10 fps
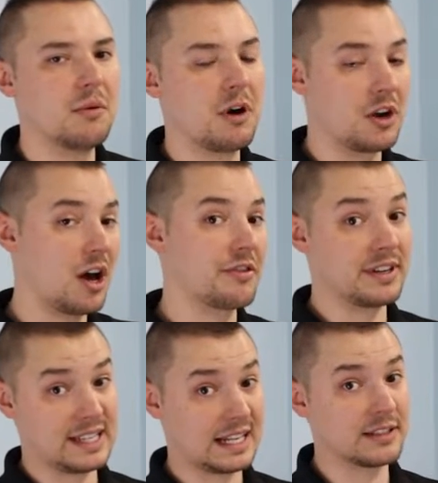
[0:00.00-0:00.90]

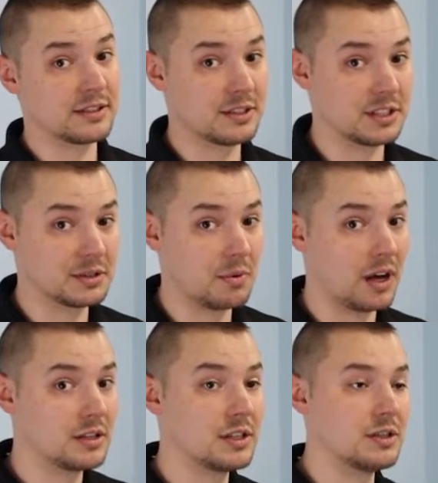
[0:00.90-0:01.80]
unauthorized access to the spa,
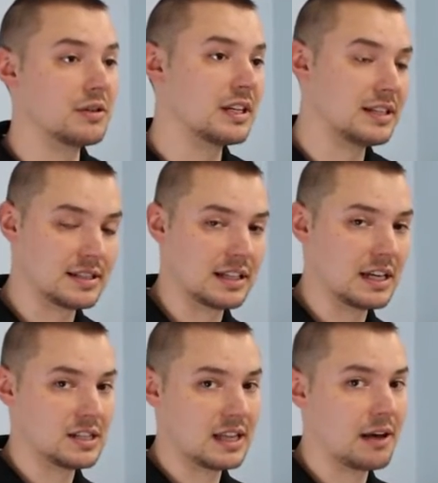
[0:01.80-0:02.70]
and you can
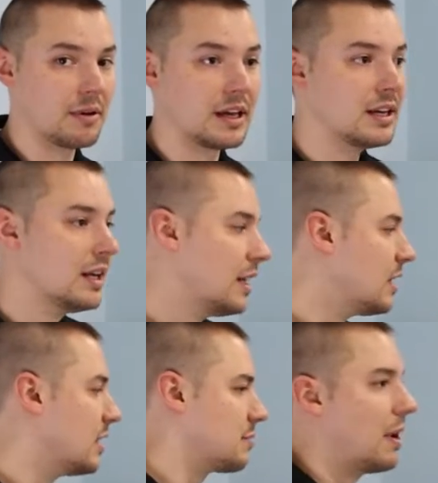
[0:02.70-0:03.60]
disengage it that way.
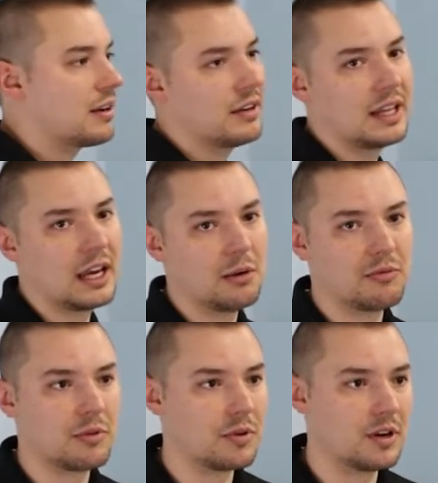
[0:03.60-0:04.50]
This might really help
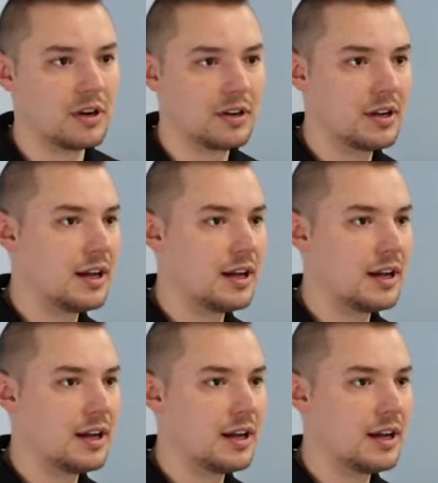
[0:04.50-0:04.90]
for